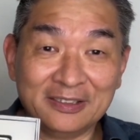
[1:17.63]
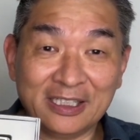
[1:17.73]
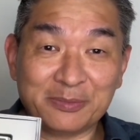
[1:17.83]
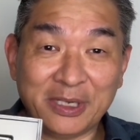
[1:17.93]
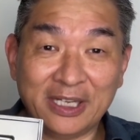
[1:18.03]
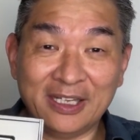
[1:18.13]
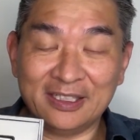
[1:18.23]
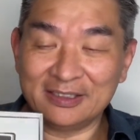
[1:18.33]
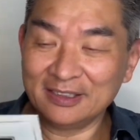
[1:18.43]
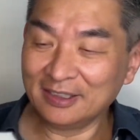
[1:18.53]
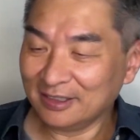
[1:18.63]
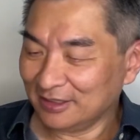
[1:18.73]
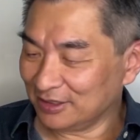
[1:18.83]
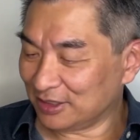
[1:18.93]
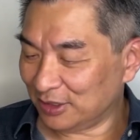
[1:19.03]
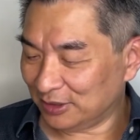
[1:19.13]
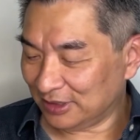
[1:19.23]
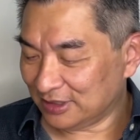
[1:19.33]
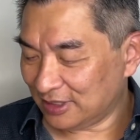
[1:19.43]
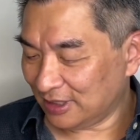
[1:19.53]
that's my hand. So
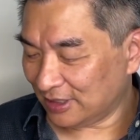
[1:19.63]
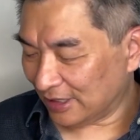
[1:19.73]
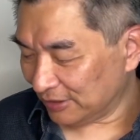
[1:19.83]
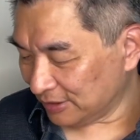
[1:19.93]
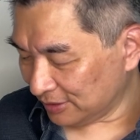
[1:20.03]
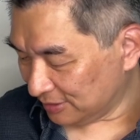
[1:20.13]
let's take it out